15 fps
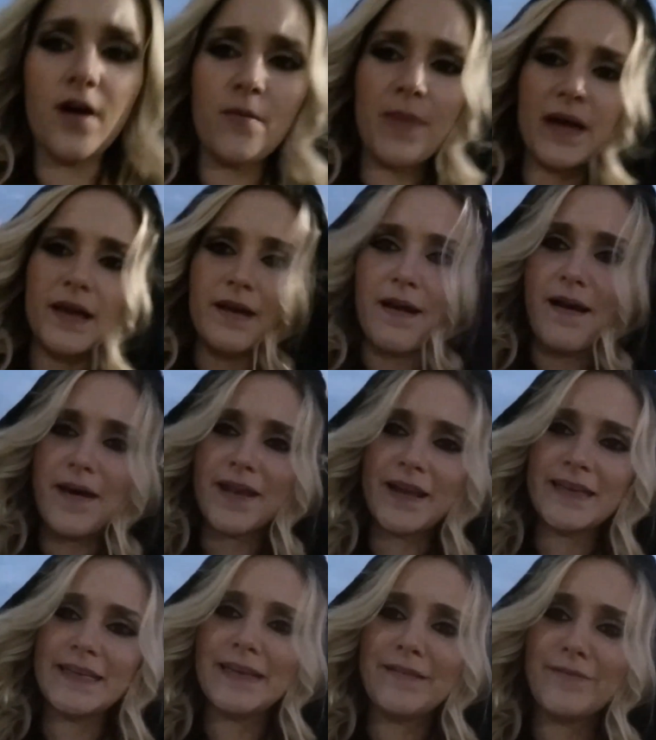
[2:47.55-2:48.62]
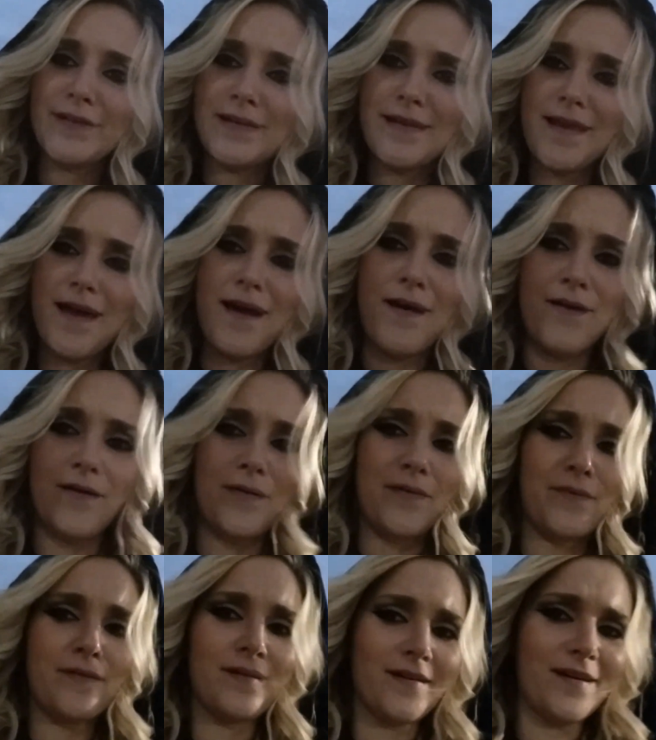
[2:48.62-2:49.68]
Oh my God, I didn't even
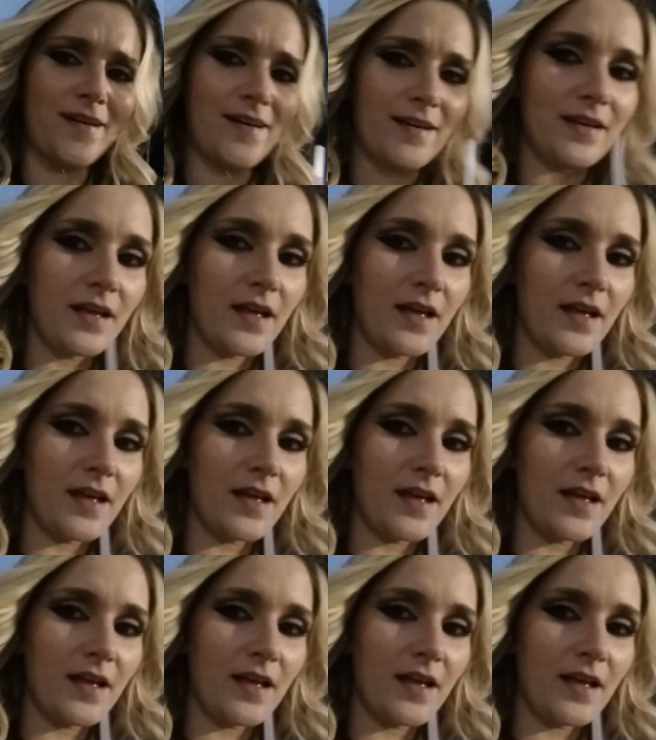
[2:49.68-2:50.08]
know.